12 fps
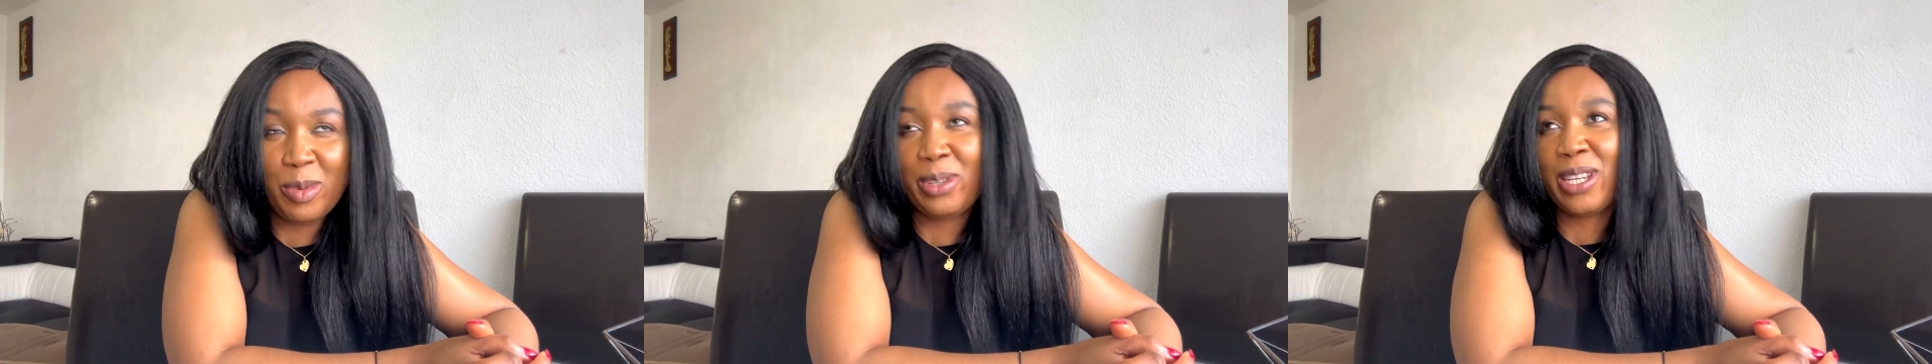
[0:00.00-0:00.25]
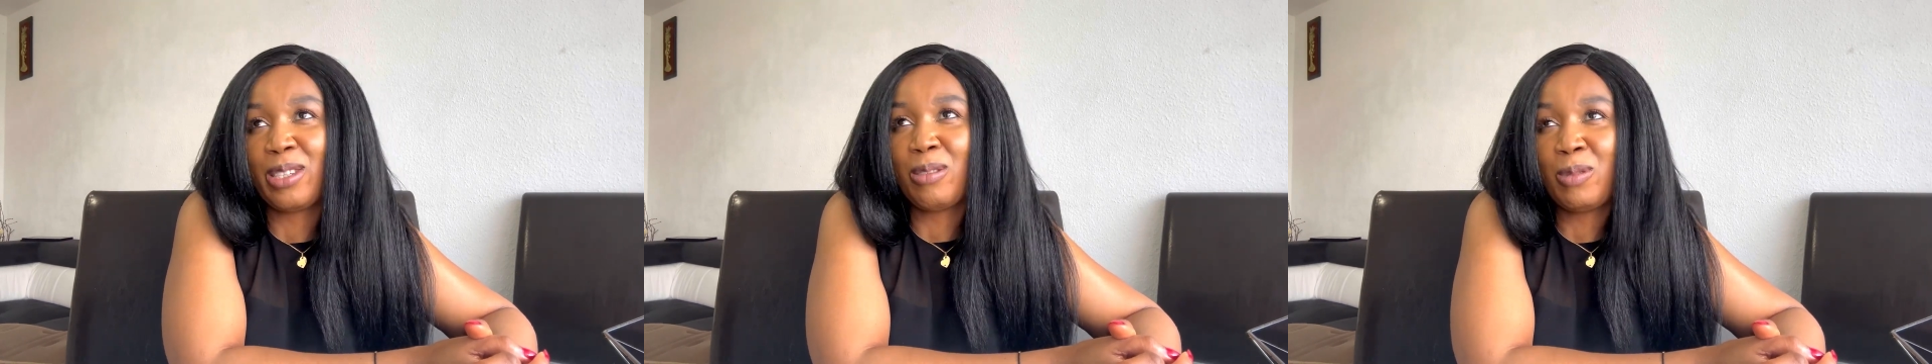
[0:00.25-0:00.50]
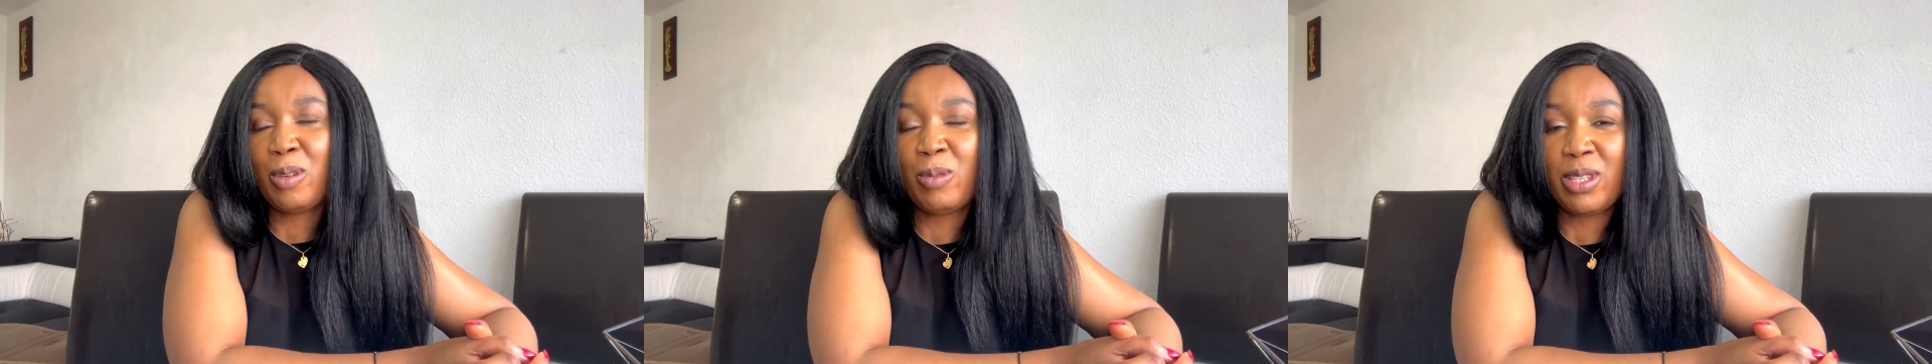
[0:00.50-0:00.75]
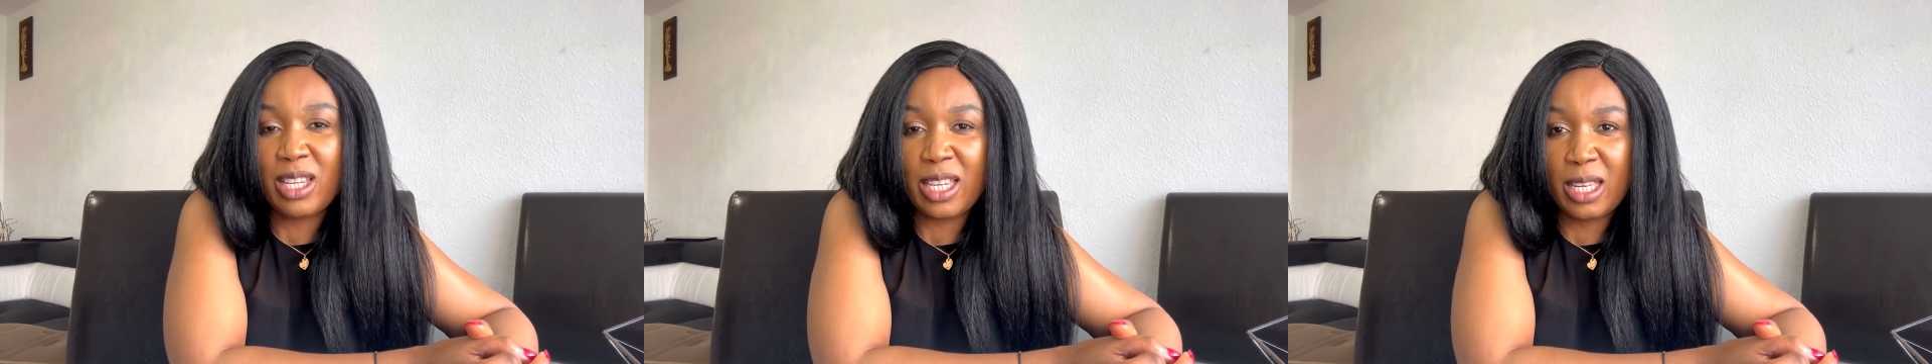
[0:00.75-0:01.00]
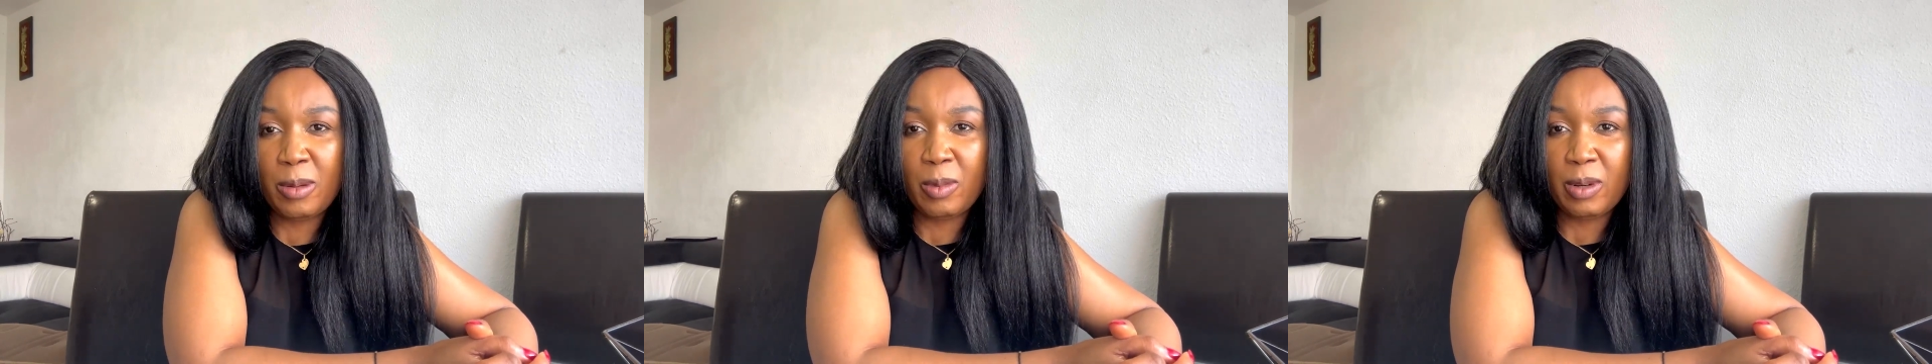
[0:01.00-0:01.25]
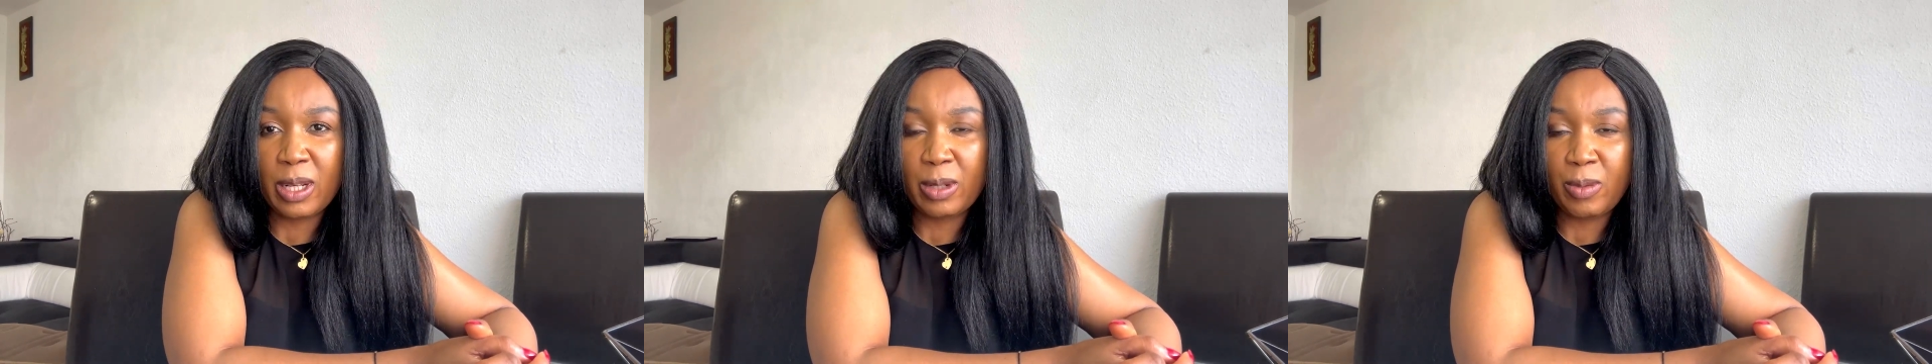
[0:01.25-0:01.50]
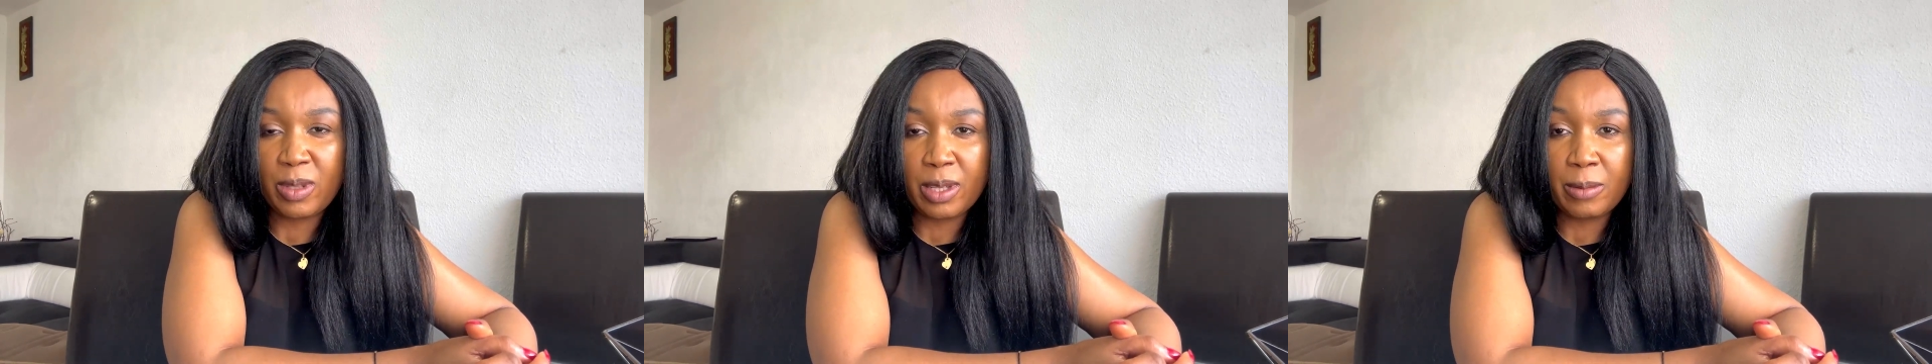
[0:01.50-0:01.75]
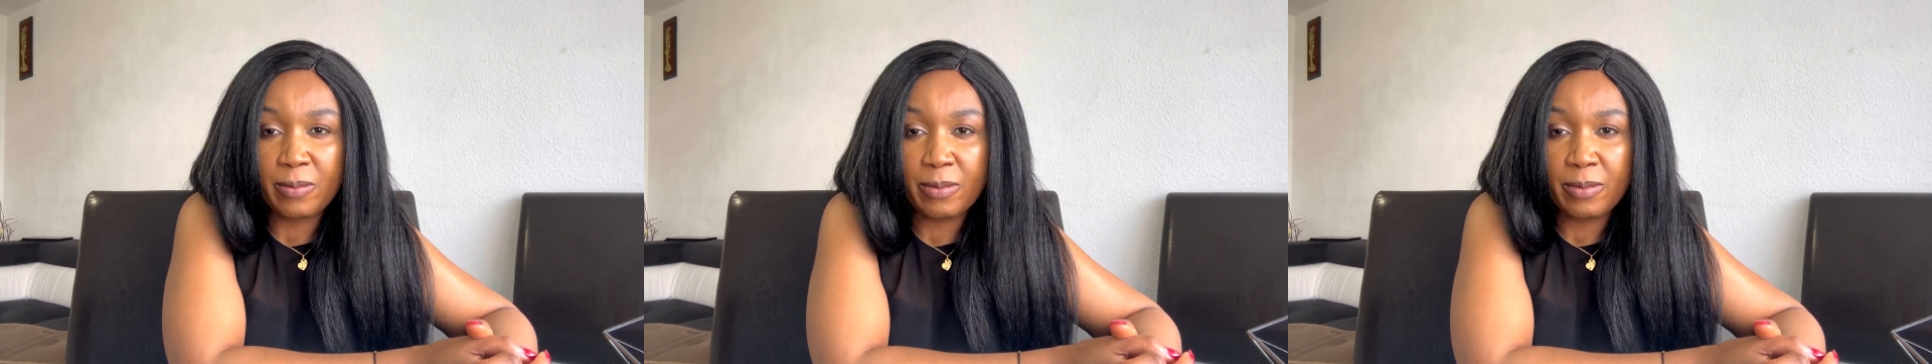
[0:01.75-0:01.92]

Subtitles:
there's something we say in Igbo and we say,